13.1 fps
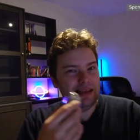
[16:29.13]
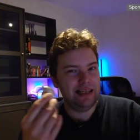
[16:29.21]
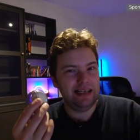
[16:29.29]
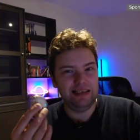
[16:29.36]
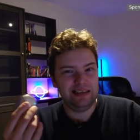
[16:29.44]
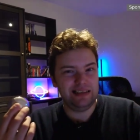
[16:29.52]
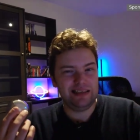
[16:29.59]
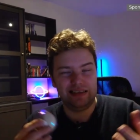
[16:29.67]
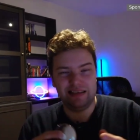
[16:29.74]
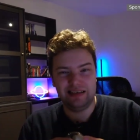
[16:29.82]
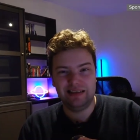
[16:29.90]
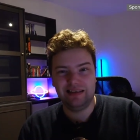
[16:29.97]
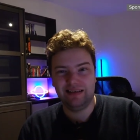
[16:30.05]
that
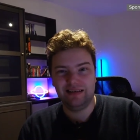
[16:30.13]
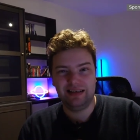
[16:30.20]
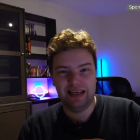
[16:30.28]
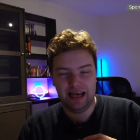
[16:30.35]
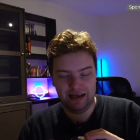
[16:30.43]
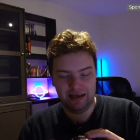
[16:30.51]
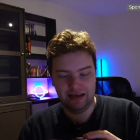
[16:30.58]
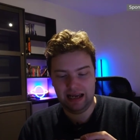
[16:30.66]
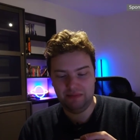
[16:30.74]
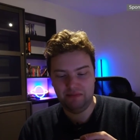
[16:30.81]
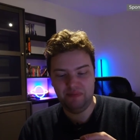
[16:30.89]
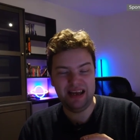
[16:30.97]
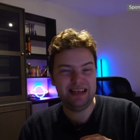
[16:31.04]
is uh, yeah,
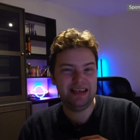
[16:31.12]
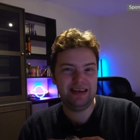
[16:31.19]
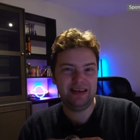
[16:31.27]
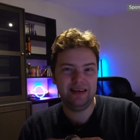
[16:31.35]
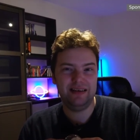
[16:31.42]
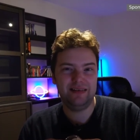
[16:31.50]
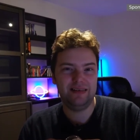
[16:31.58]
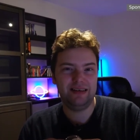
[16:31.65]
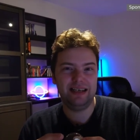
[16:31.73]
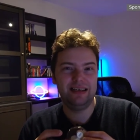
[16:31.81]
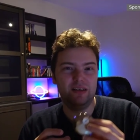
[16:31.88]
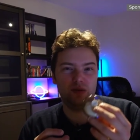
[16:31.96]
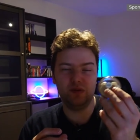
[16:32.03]
better
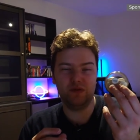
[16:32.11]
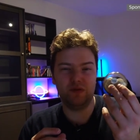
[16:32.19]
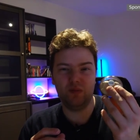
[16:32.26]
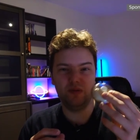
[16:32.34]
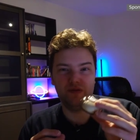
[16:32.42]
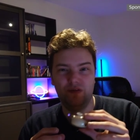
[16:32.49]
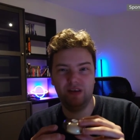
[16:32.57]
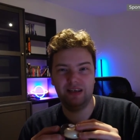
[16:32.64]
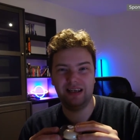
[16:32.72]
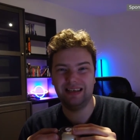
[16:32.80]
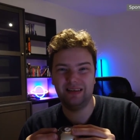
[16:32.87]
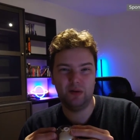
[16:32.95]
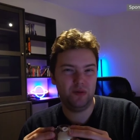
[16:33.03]
in terms of open fit,
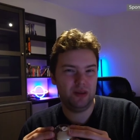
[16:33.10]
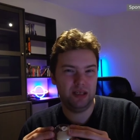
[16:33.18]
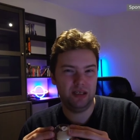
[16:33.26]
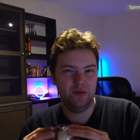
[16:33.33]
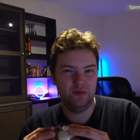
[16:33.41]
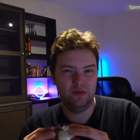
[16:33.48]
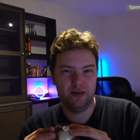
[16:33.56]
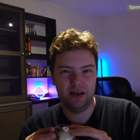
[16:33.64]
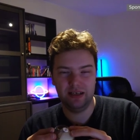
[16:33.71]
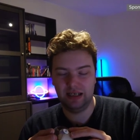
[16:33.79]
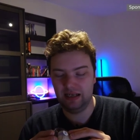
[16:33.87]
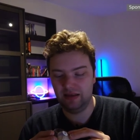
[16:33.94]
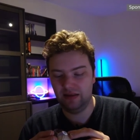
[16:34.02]
I don't think you
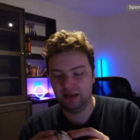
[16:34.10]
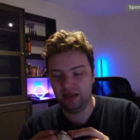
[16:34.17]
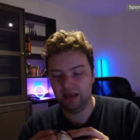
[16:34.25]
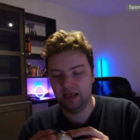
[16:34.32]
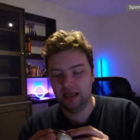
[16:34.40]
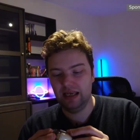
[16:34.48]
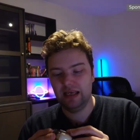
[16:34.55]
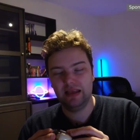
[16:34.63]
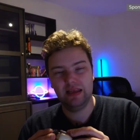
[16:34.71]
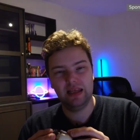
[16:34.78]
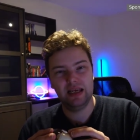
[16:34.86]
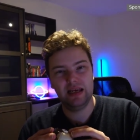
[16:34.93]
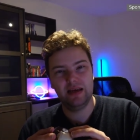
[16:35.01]
find anything
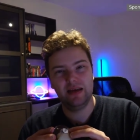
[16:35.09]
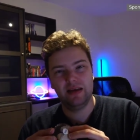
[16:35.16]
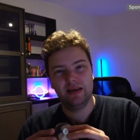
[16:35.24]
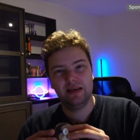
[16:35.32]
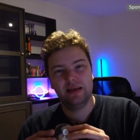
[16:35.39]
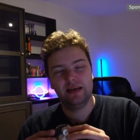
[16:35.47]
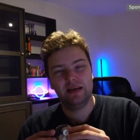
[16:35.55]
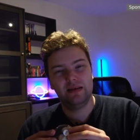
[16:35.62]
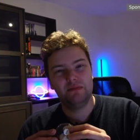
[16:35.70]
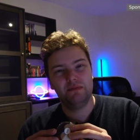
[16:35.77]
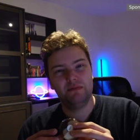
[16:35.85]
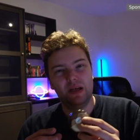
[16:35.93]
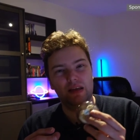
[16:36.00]
there.
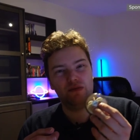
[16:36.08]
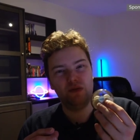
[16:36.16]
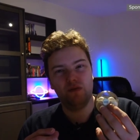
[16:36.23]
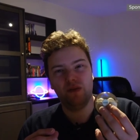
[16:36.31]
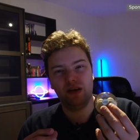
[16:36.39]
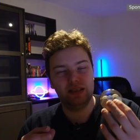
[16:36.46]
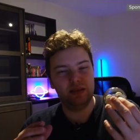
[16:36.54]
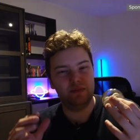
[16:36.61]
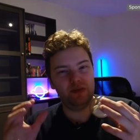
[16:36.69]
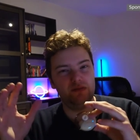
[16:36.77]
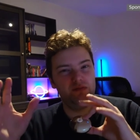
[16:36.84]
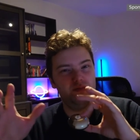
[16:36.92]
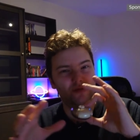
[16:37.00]
Um, if you find
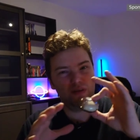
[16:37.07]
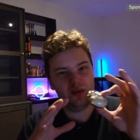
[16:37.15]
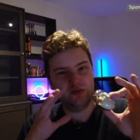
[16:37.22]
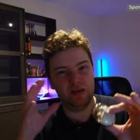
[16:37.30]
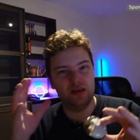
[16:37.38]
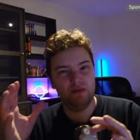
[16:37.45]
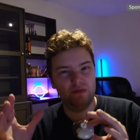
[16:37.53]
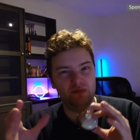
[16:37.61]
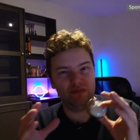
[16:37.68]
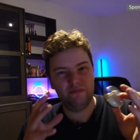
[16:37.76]
something for the twenty